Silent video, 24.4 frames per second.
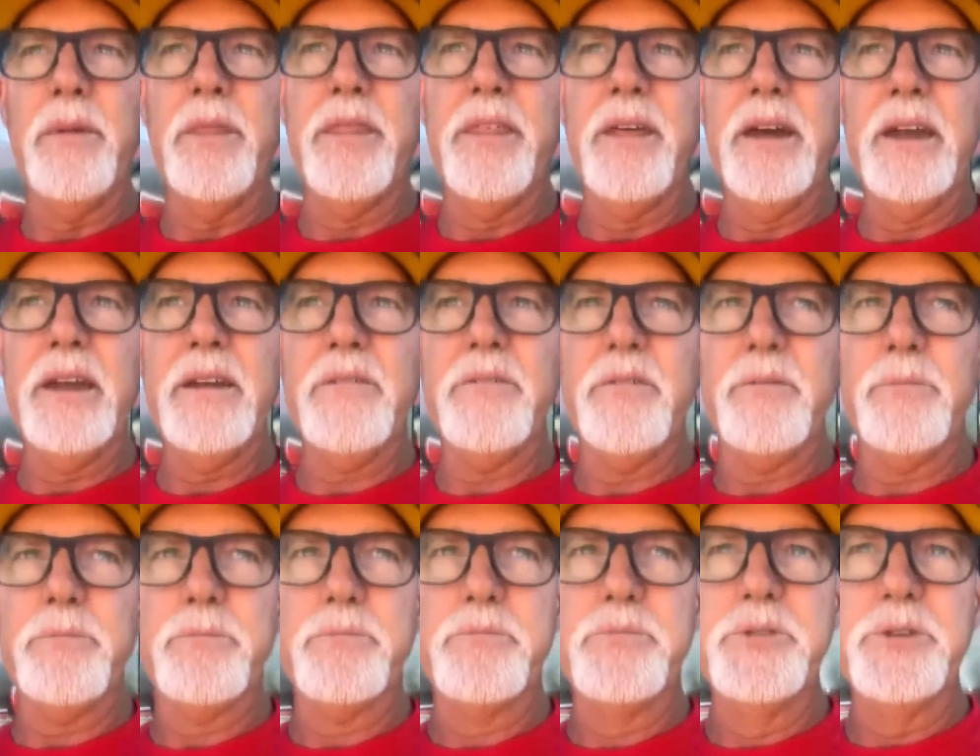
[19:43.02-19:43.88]

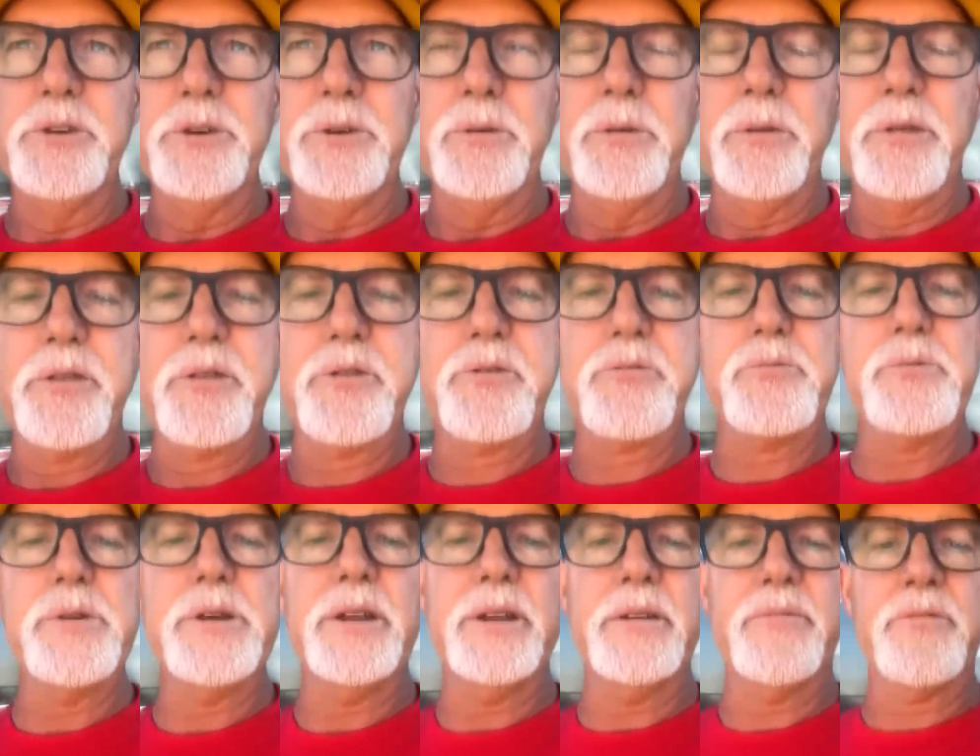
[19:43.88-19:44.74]
They do
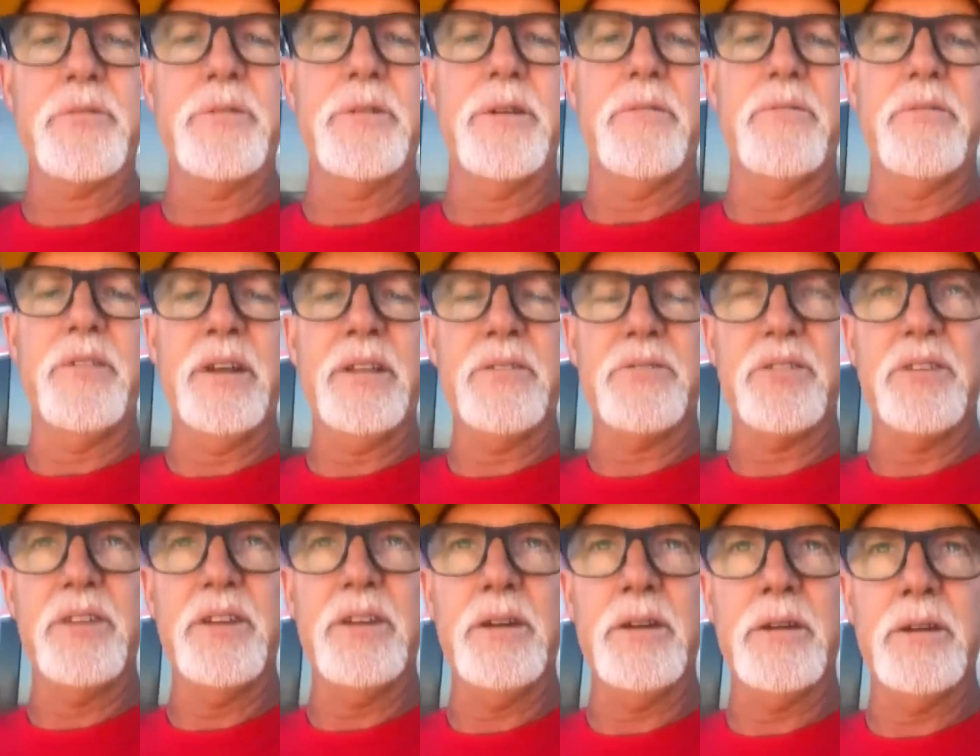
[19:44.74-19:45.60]
3 different events
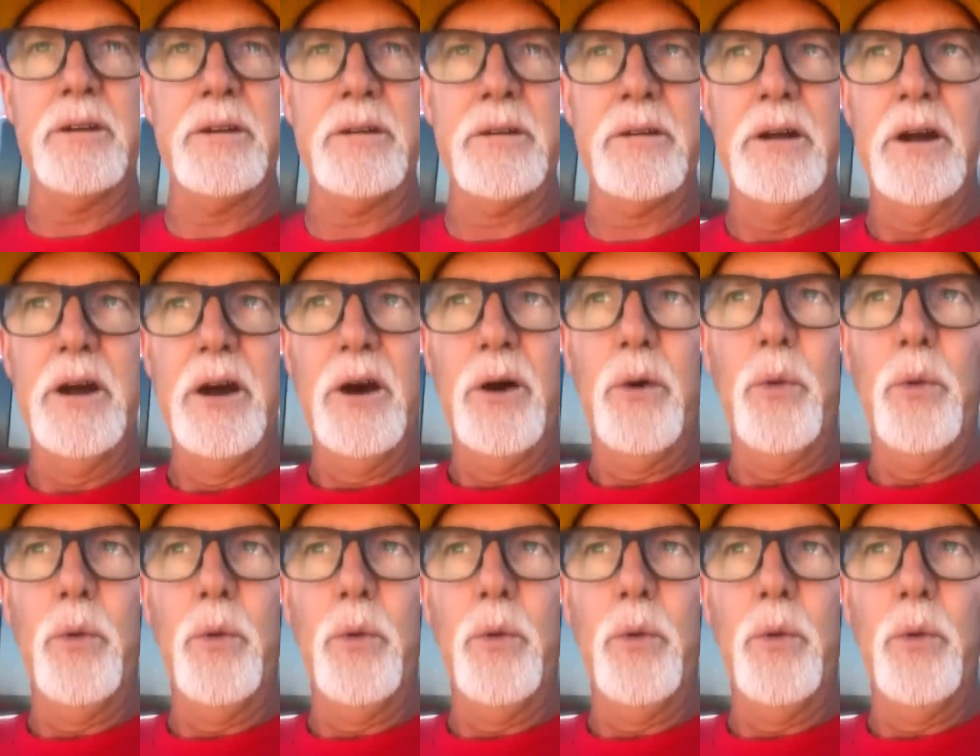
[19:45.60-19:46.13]
a year.